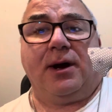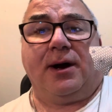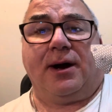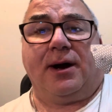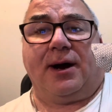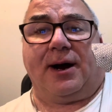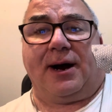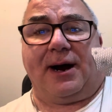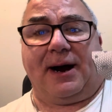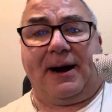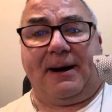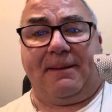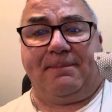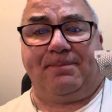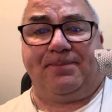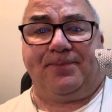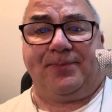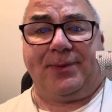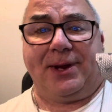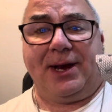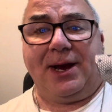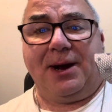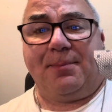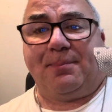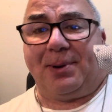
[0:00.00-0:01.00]

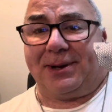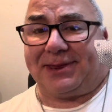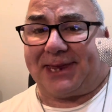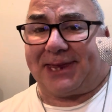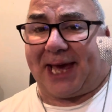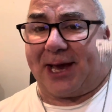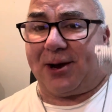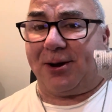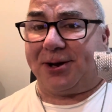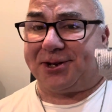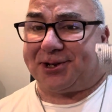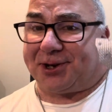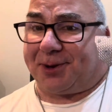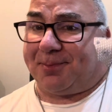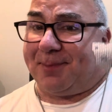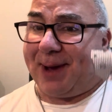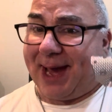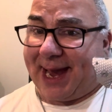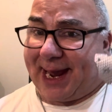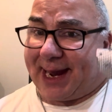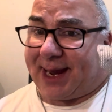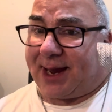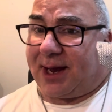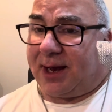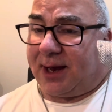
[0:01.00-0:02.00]
But they also
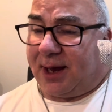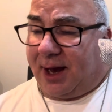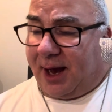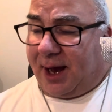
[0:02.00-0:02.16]
make,